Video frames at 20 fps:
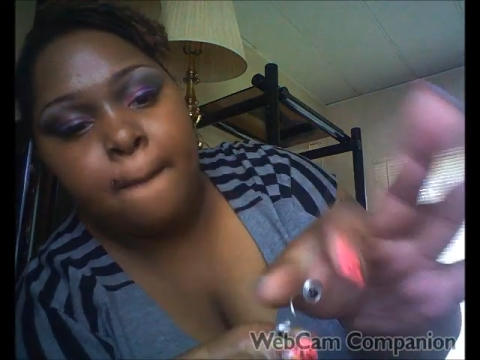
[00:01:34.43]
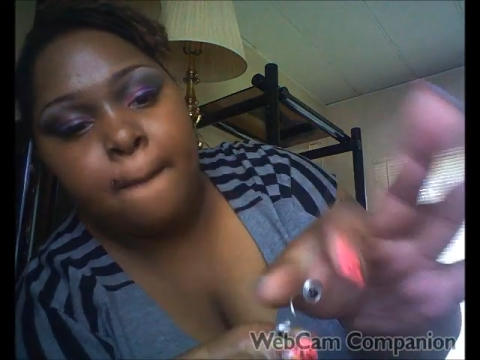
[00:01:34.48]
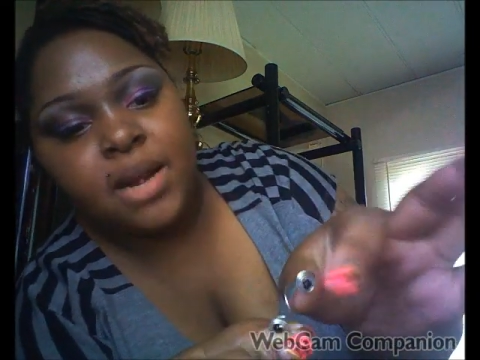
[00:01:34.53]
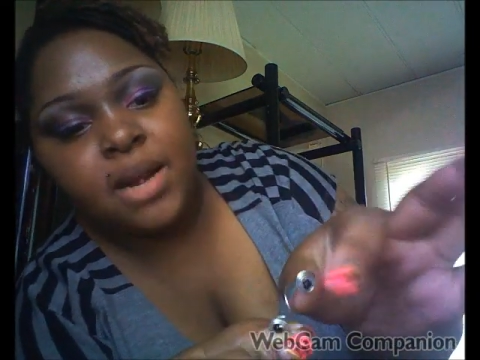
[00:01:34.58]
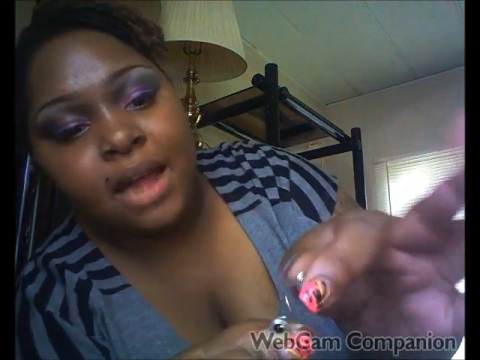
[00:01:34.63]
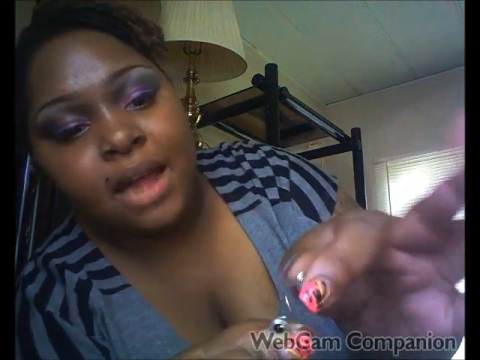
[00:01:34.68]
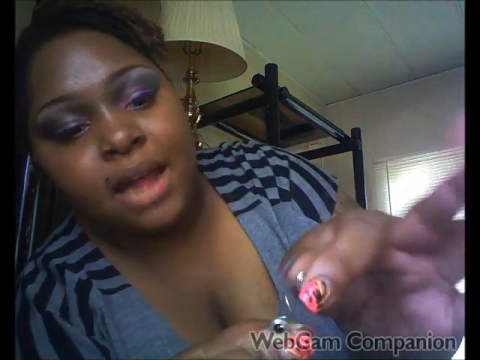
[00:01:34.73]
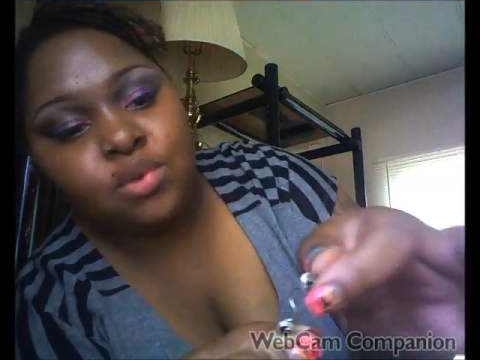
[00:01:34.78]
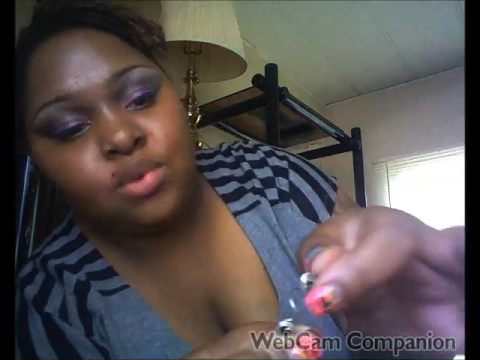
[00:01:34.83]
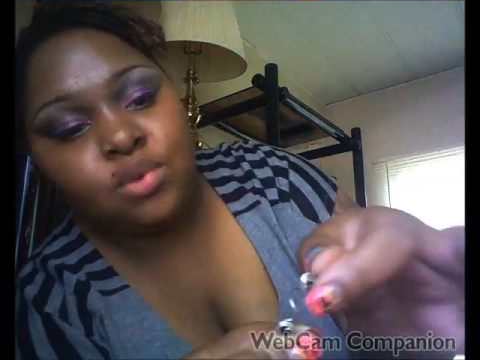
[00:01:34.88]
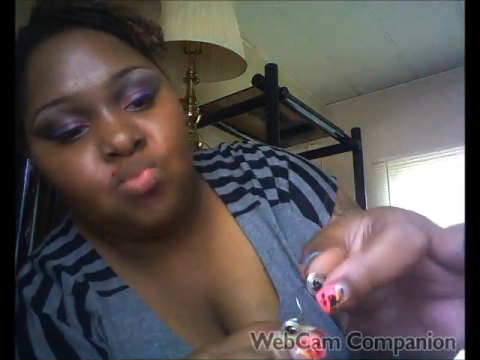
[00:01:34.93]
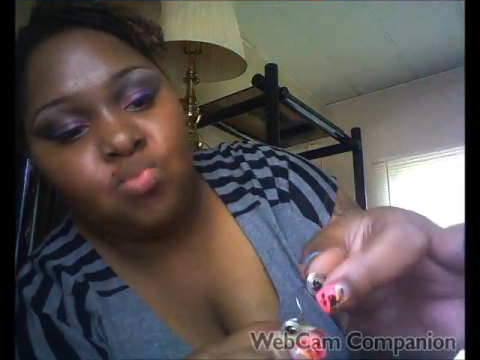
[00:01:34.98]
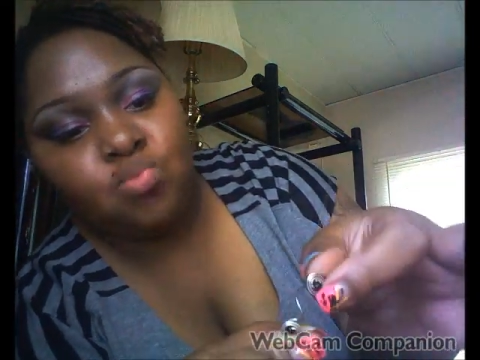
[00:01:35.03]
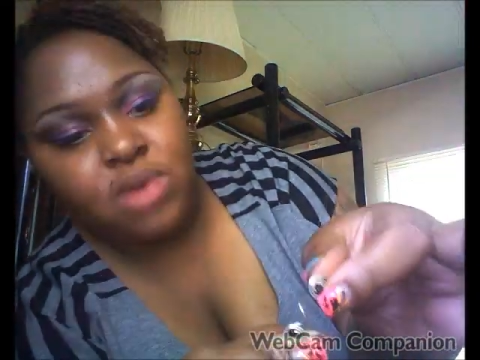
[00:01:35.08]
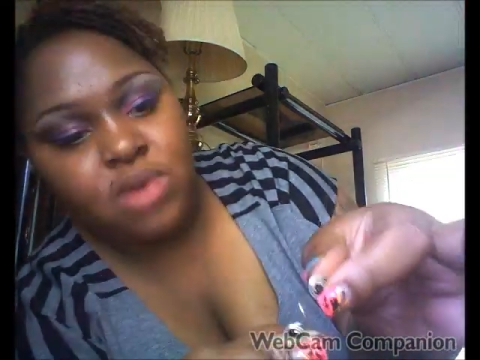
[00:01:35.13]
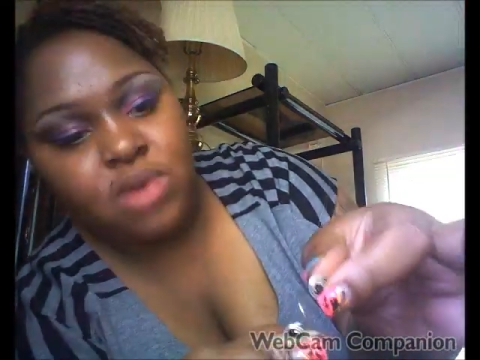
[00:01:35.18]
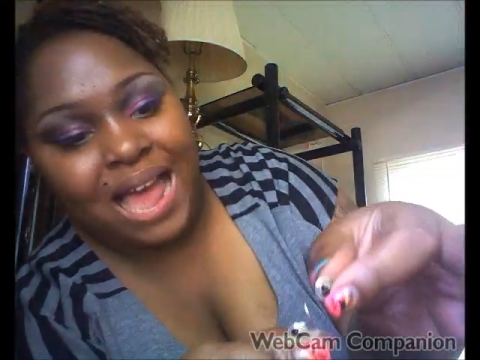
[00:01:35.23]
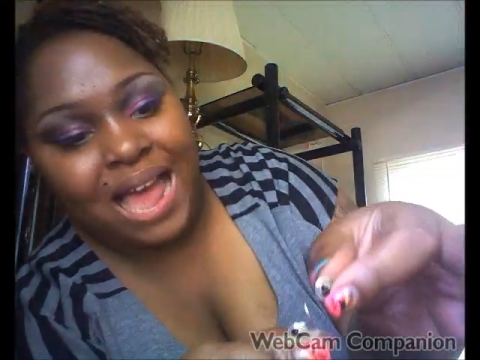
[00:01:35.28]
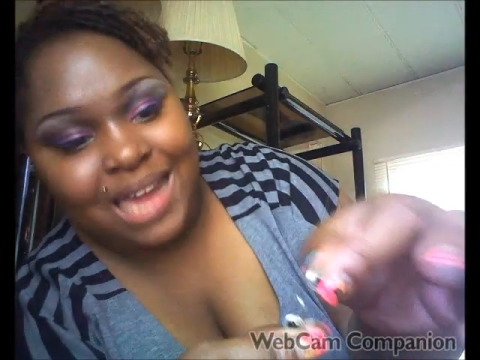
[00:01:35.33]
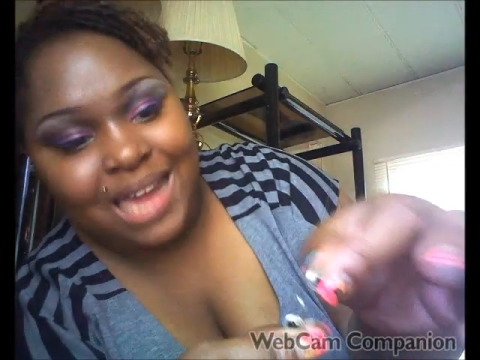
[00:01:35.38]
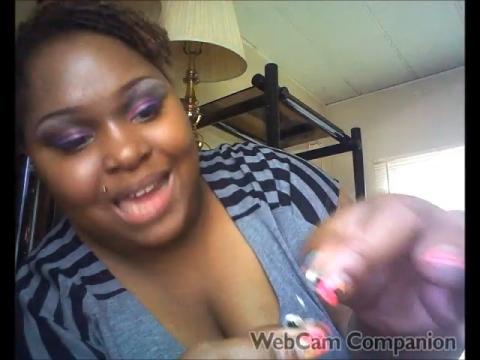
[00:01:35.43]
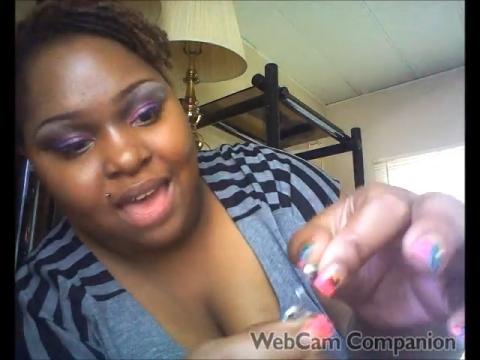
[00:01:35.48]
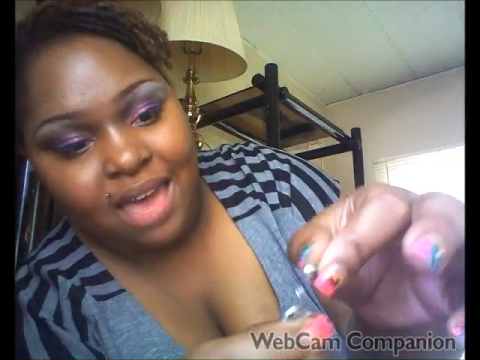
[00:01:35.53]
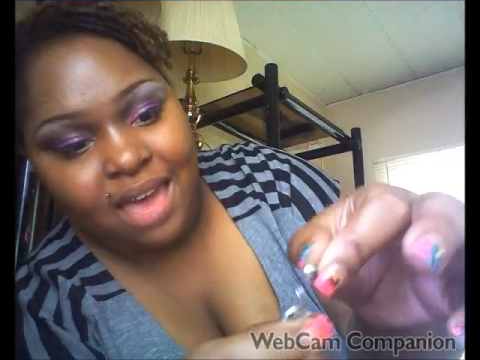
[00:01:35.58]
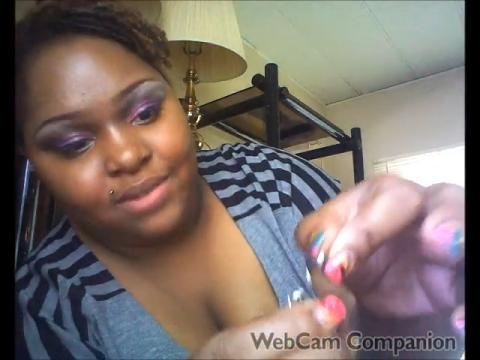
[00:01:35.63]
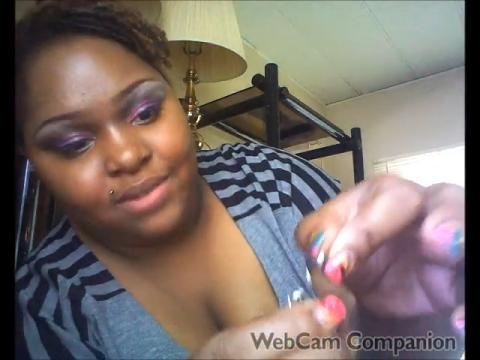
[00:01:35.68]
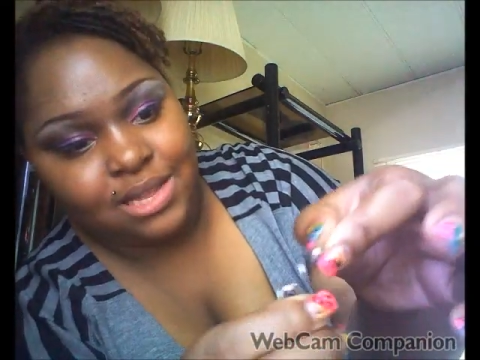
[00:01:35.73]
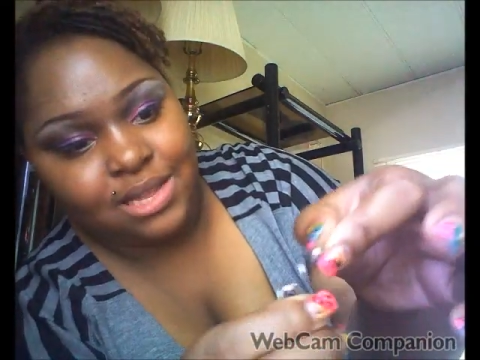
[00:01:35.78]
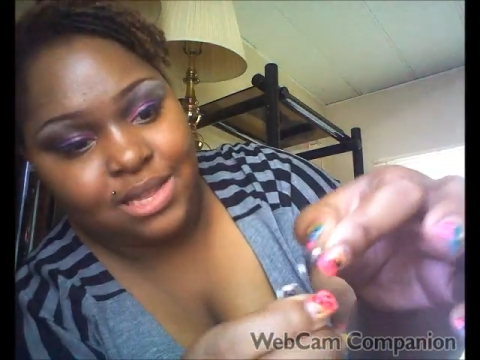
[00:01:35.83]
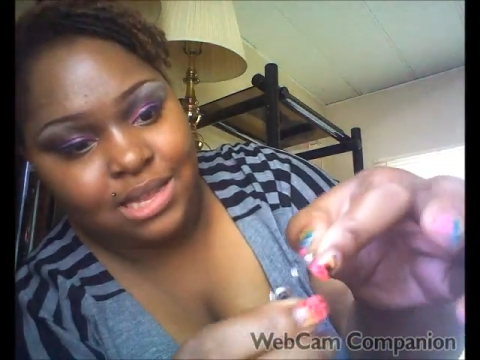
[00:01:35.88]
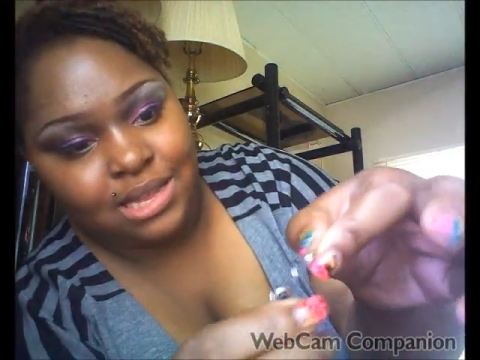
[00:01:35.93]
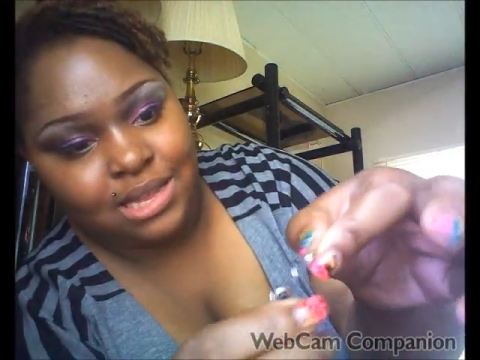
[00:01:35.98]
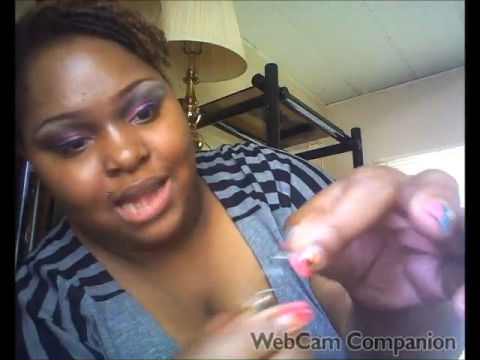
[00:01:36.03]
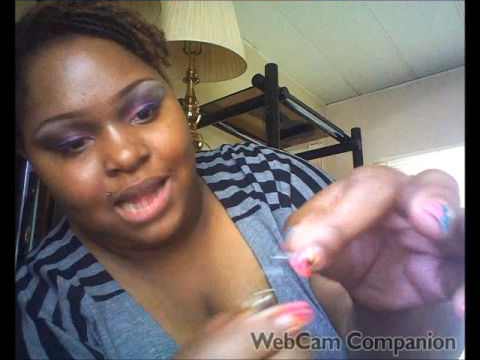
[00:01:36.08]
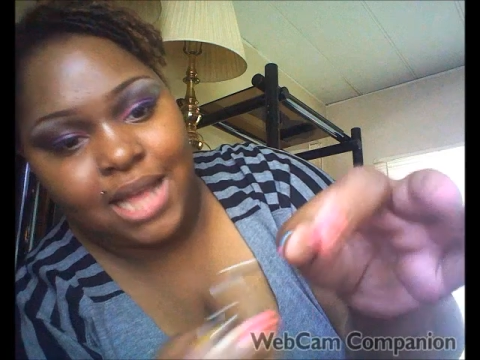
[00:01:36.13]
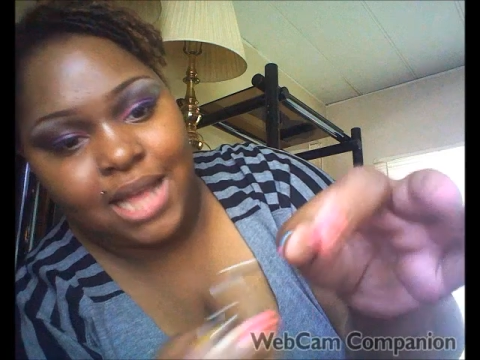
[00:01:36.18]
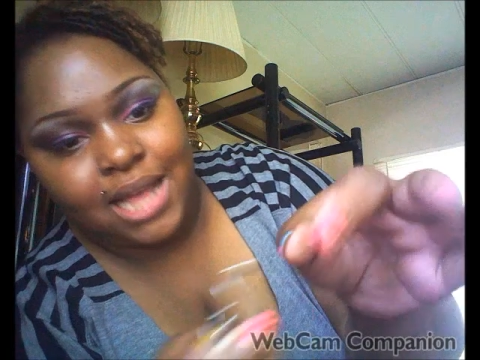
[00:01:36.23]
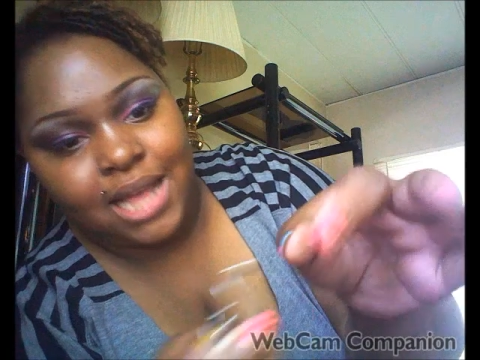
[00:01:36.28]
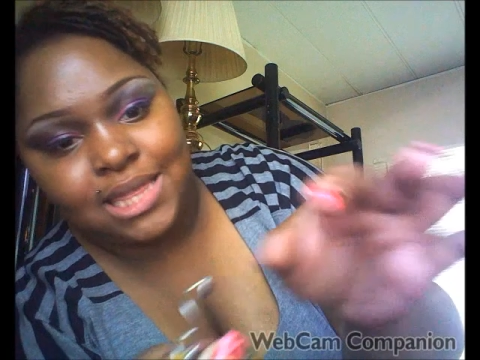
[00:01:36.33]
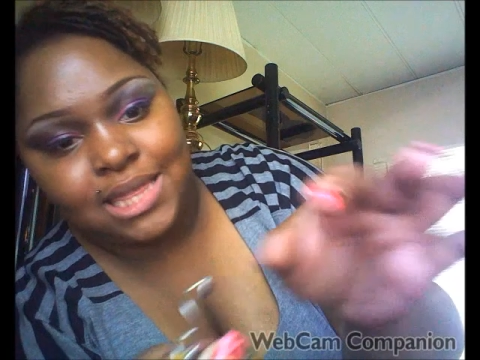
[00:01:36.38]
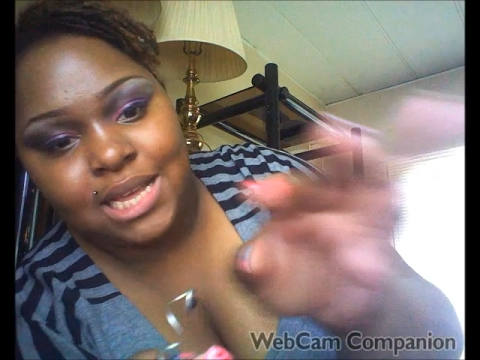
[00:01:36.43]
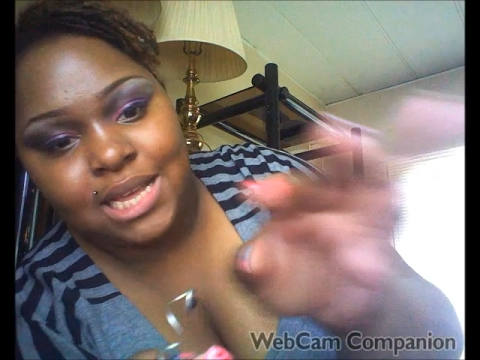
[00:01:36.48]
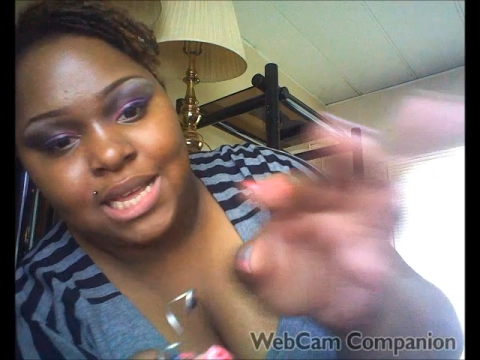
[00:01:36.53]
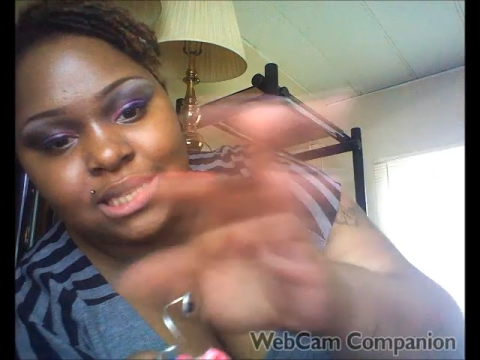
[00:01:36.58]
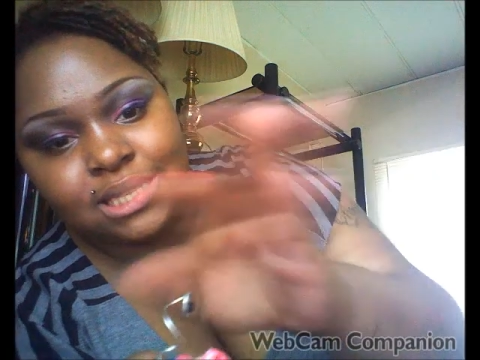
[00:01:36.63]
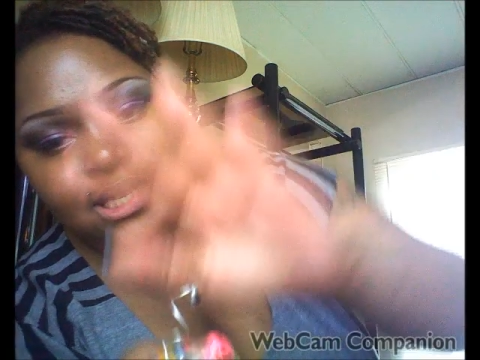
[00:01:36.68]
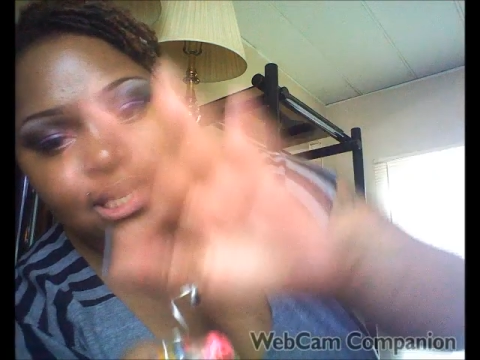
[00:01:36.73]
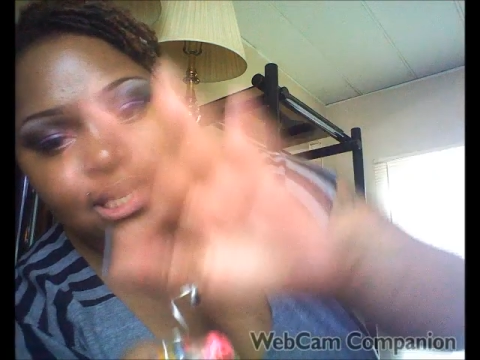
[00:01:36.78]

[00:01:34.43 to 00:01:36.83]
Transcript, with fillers: but I do not have nothing like this